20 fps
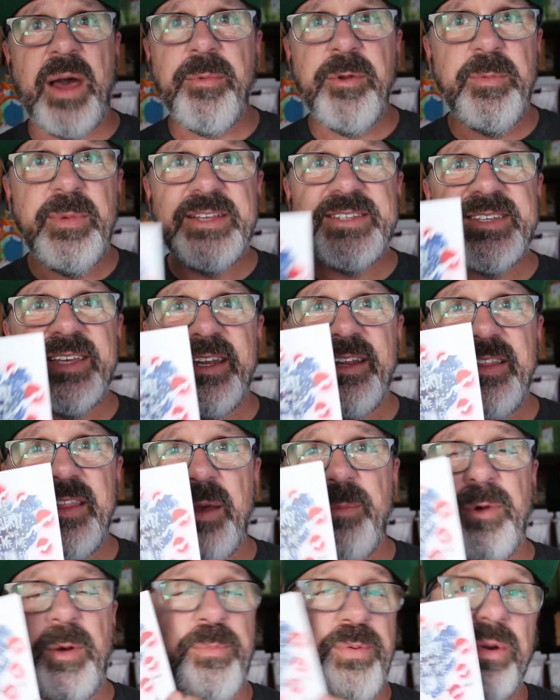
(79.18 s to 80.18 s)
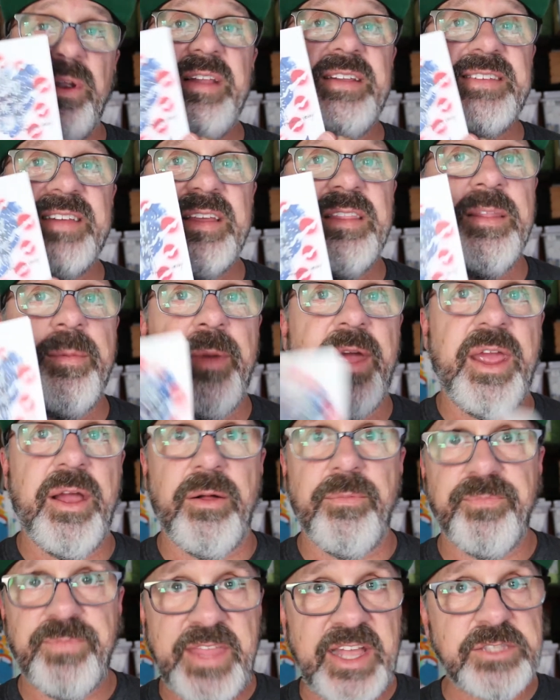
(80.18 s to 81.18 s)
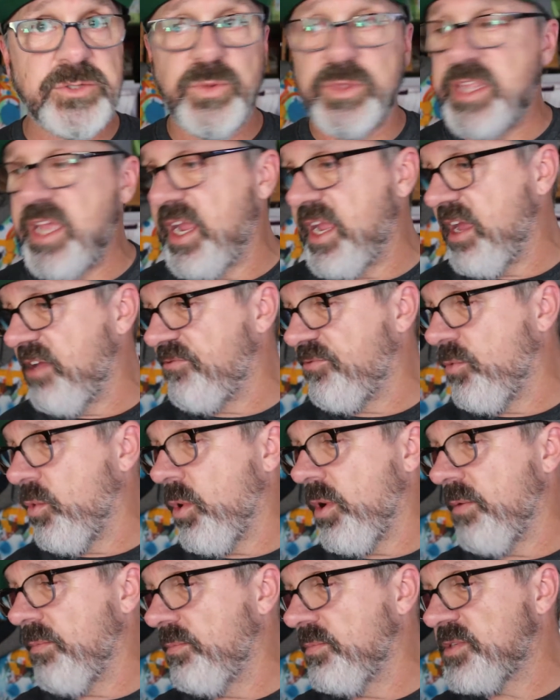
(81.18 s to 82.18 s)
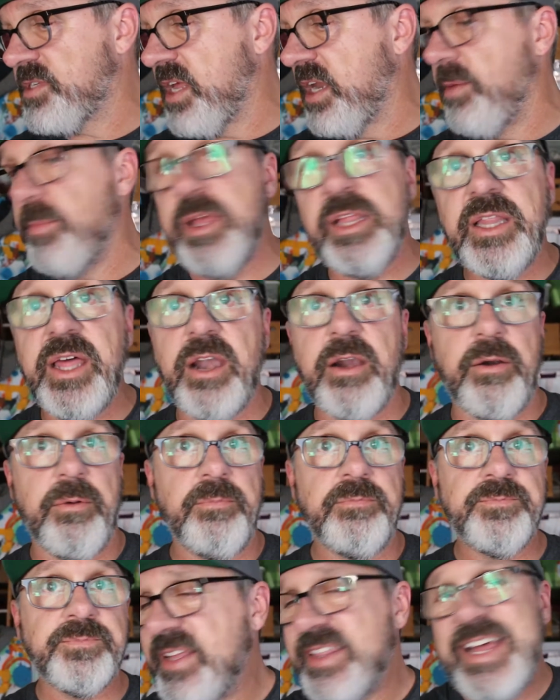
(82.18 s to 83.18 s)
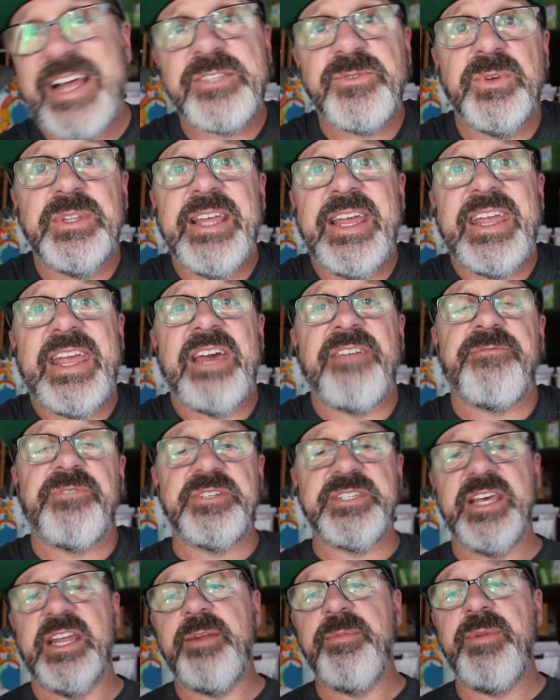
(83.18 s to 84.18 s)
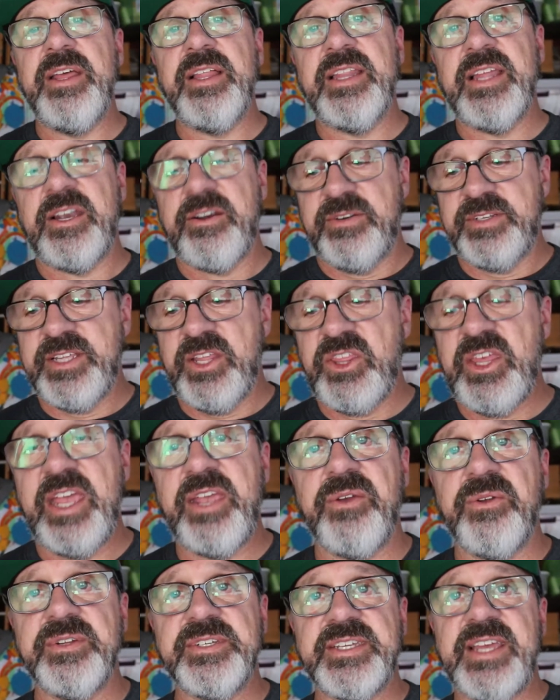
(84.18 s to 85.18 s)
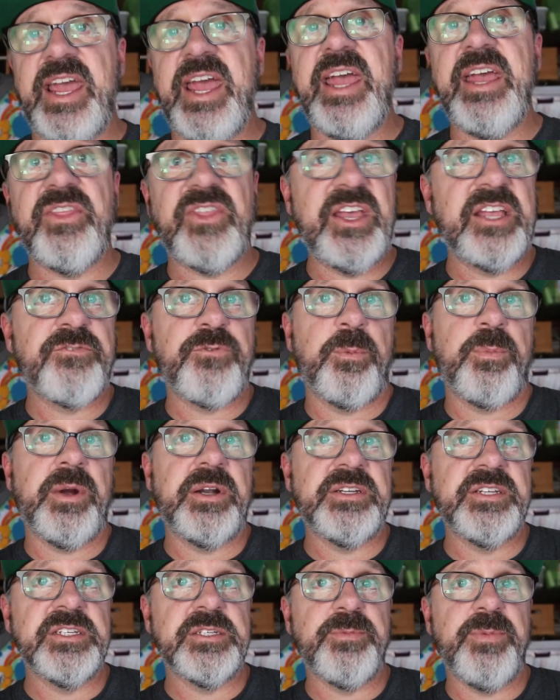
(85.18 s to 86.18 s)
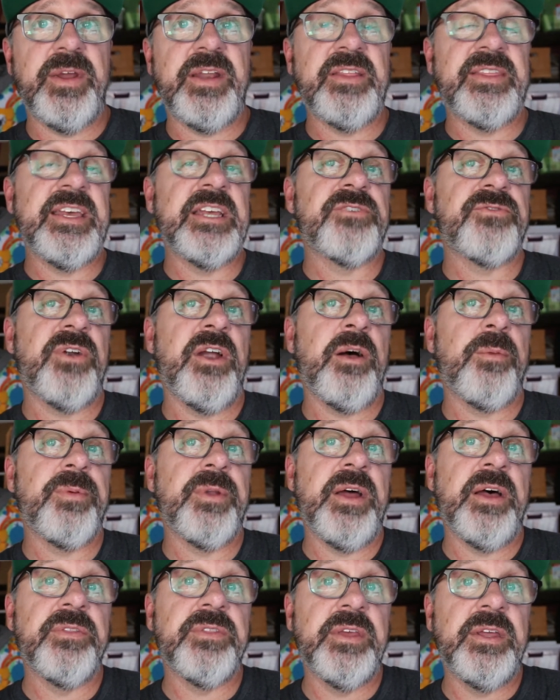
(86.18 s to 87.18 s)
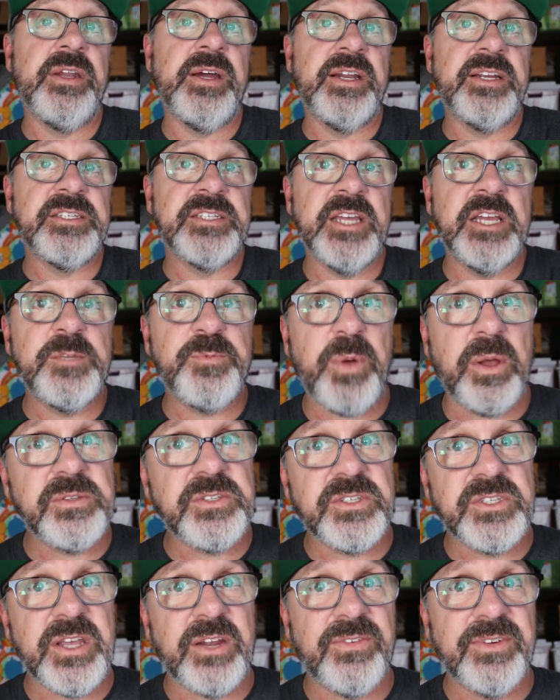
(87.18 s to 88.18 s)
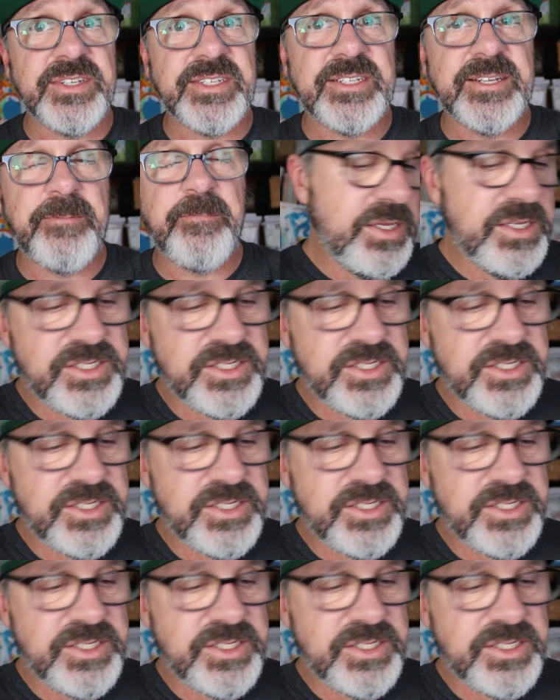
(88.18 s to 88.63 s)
I'm gonna be sending them a print in the mail. That's what they get for sending me a letter. That's what they get for sending me a letter, is a thank you to say, hey, thanks for participating, thanks for helping out the United States Postal Service.